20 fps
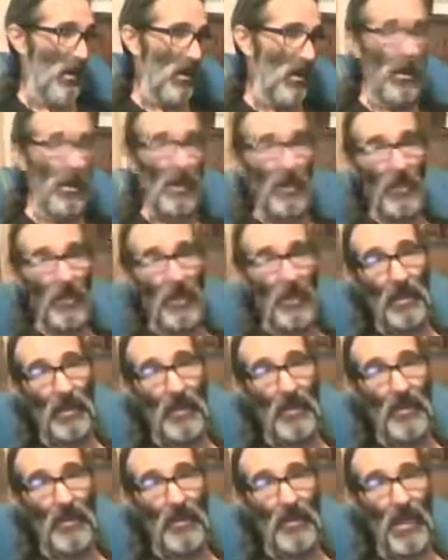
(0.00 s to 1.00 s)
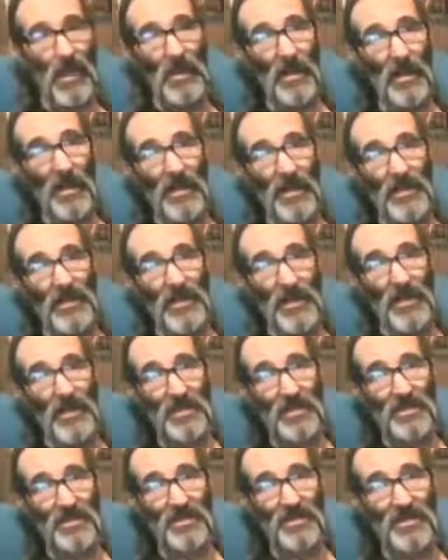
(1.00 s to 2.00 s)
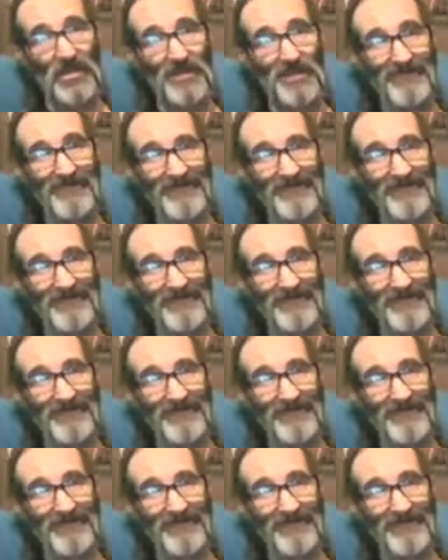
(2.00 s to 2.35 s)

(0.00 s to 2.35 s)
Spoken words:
Anyway, I love Sessions.